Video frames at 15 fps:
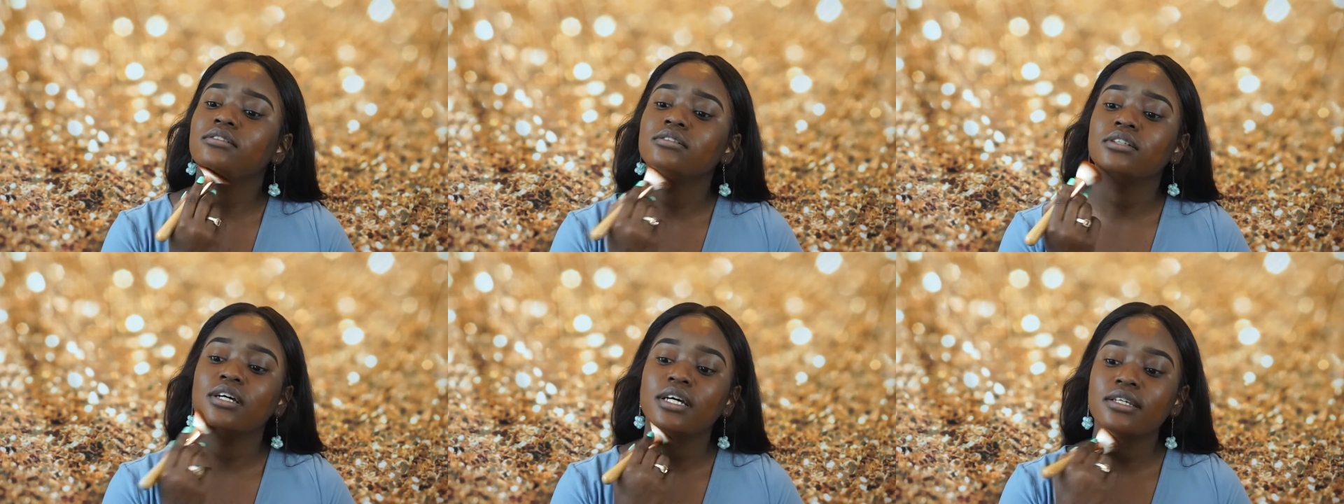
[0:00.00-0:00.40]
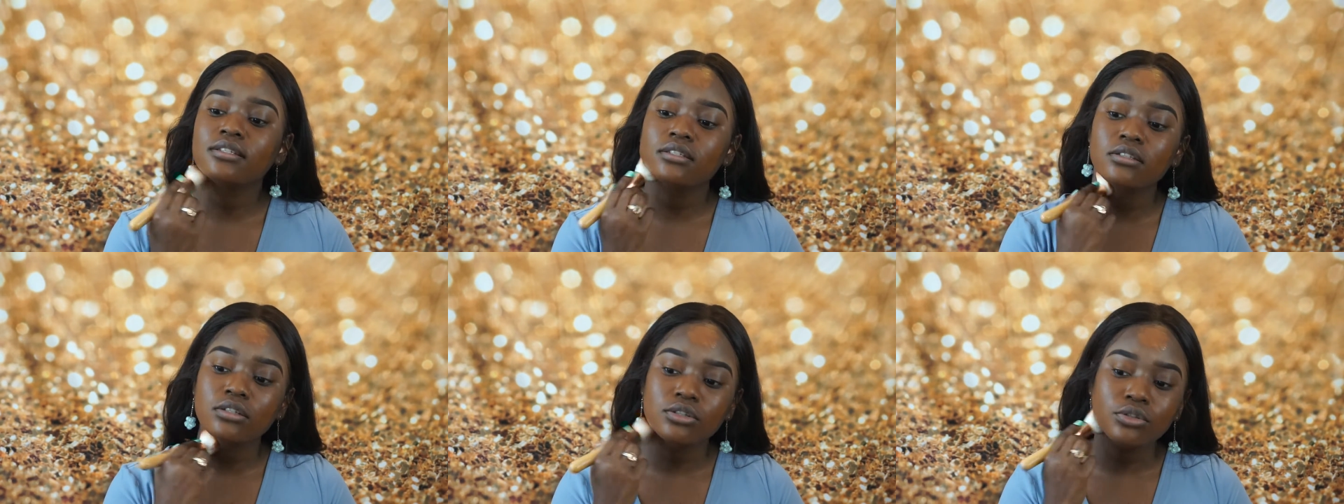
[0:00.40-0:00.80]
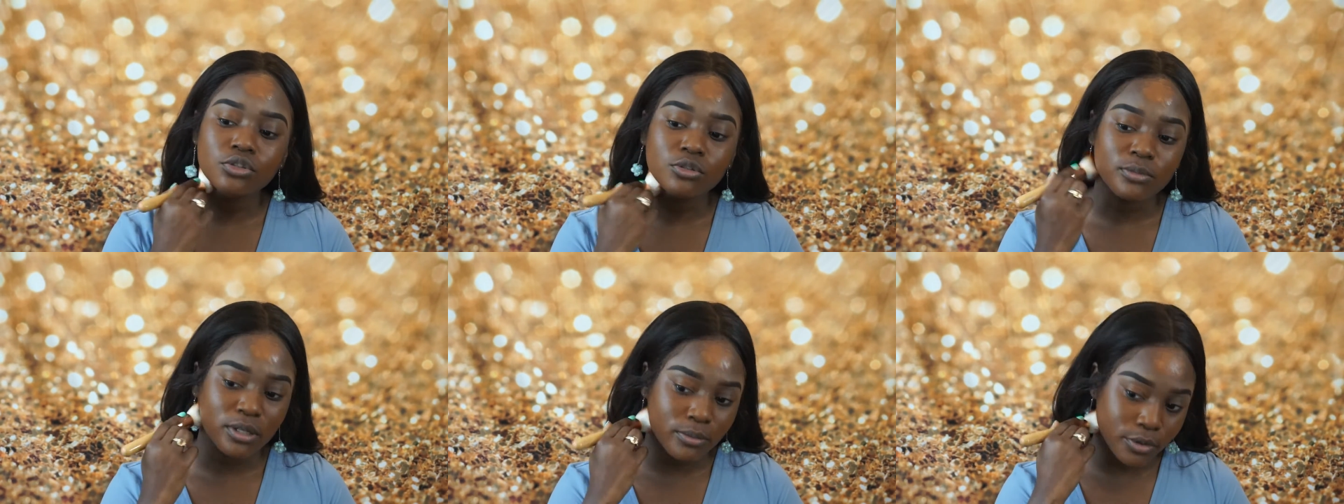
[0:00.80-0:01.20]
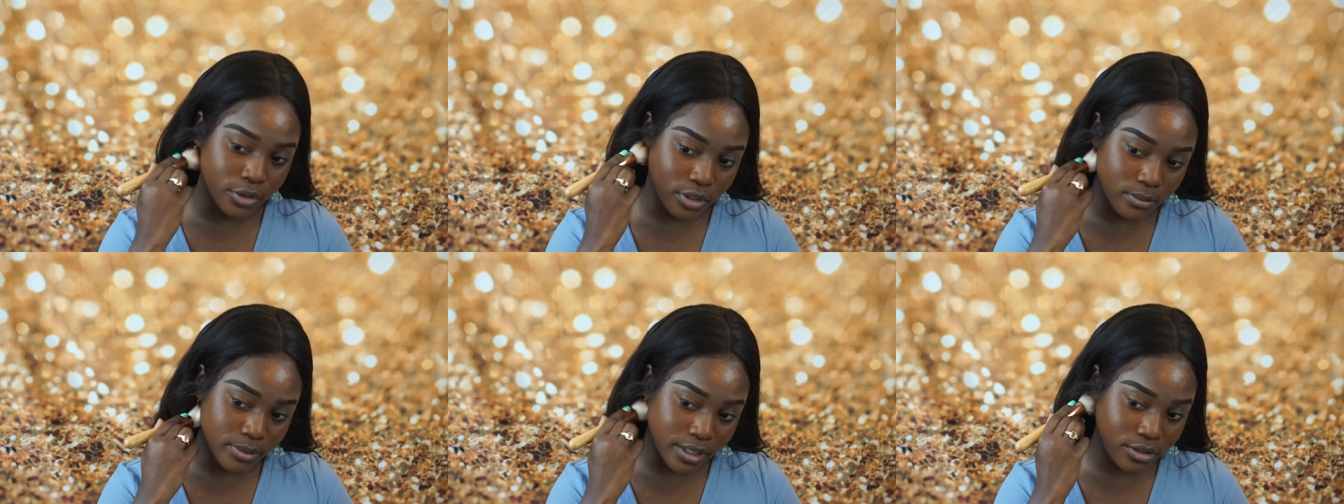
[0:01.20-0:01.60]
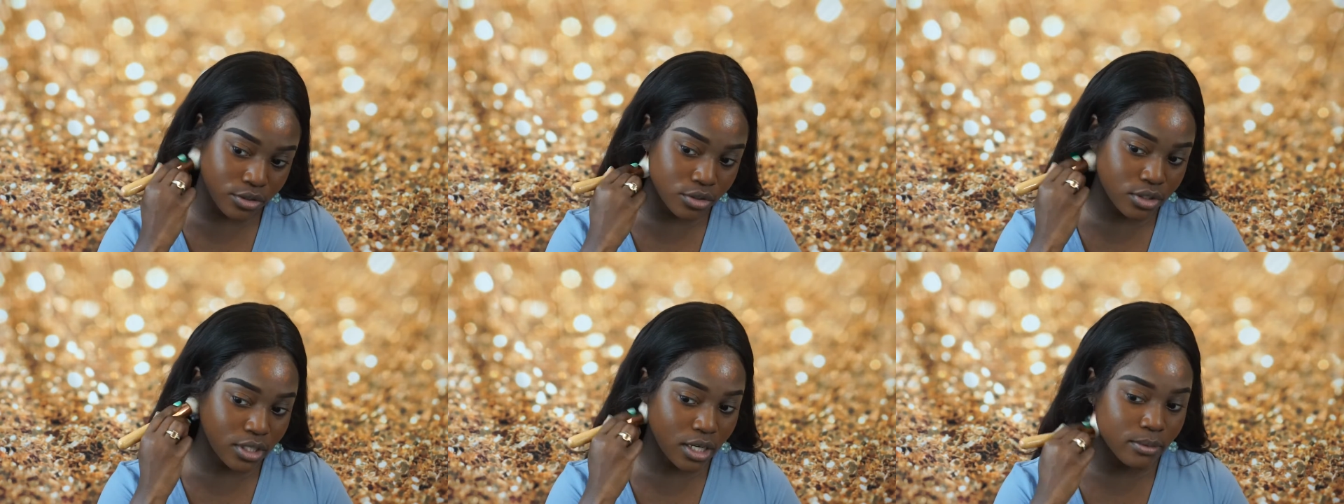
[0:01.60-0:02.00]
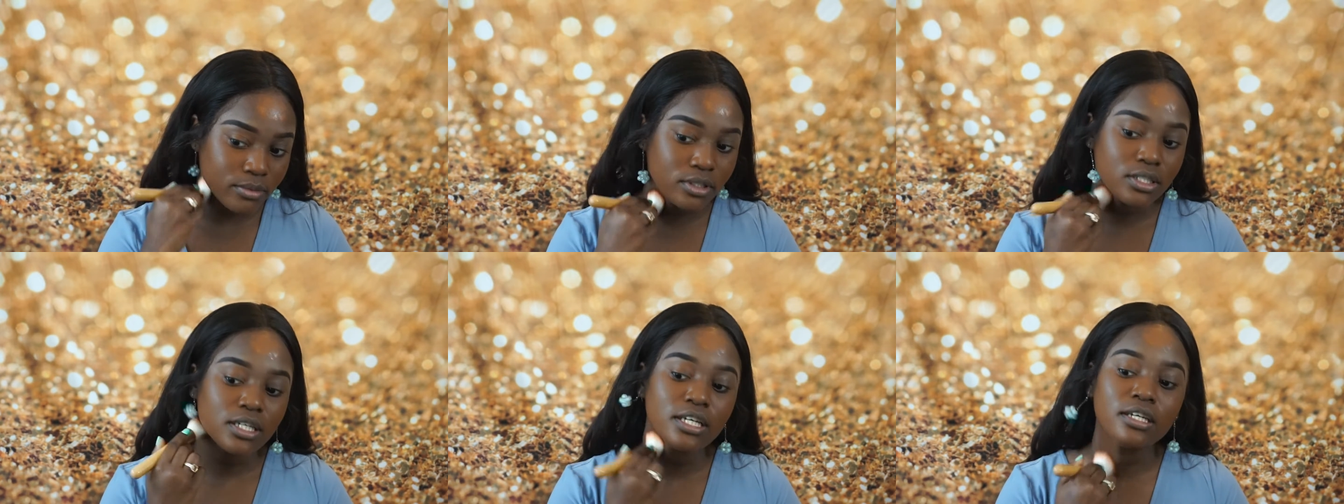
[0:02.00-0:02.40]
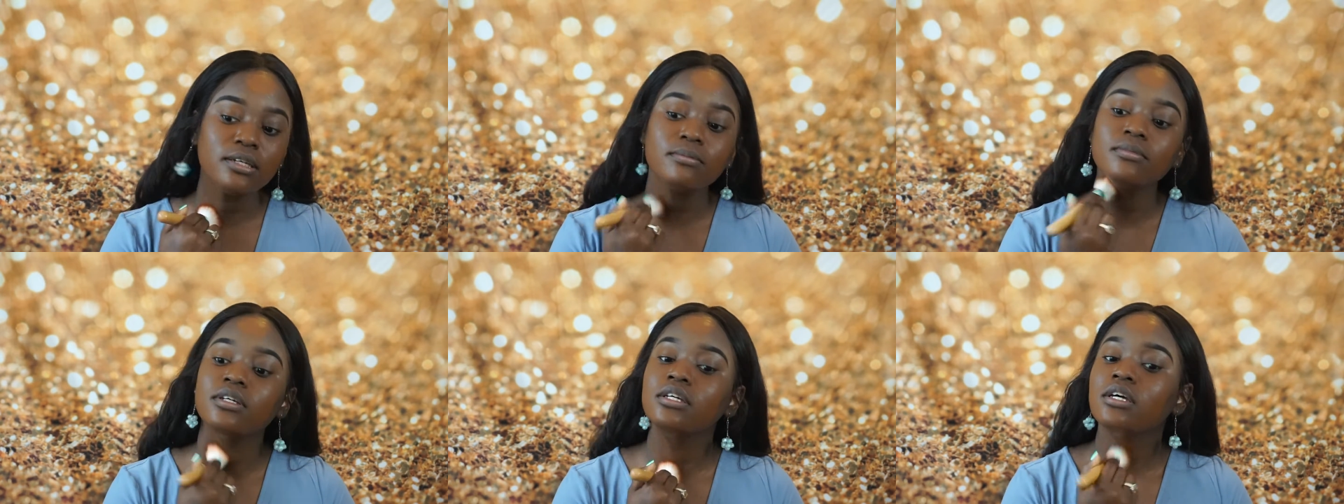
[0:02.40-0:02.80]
I still use my beauty blender time to time.